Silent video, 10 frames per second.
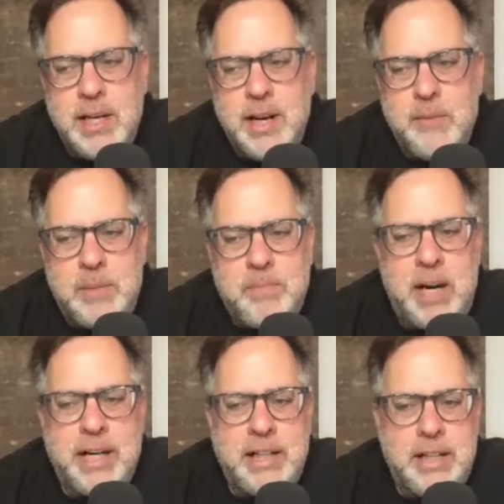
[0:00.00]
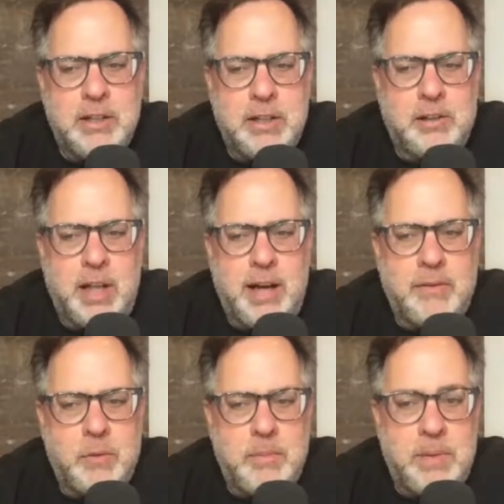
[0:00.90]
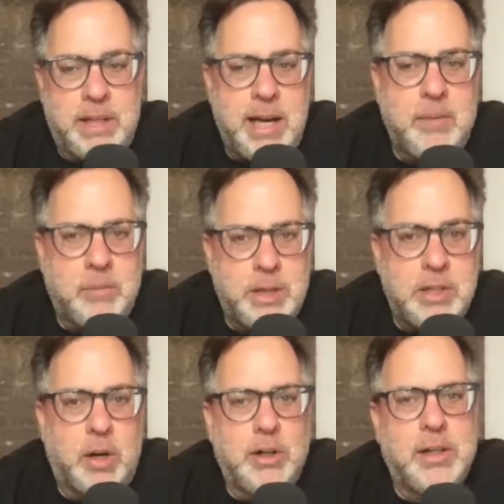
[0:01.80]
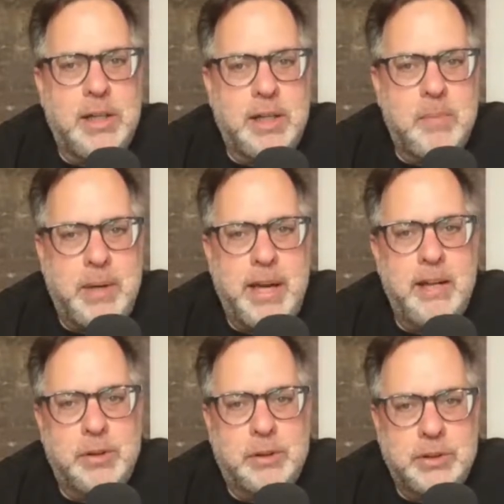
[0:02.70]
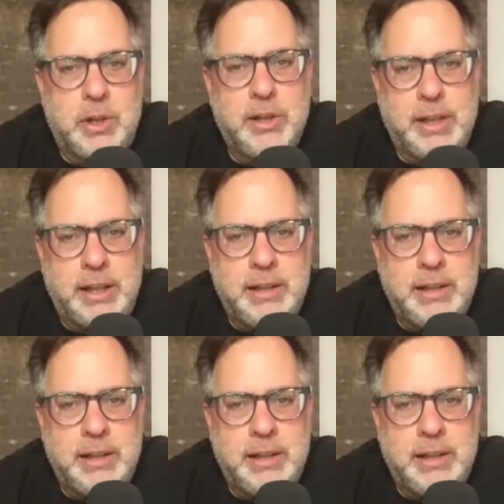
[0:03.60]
And we pioneered a lot of what became retargeting and behavioral targeting.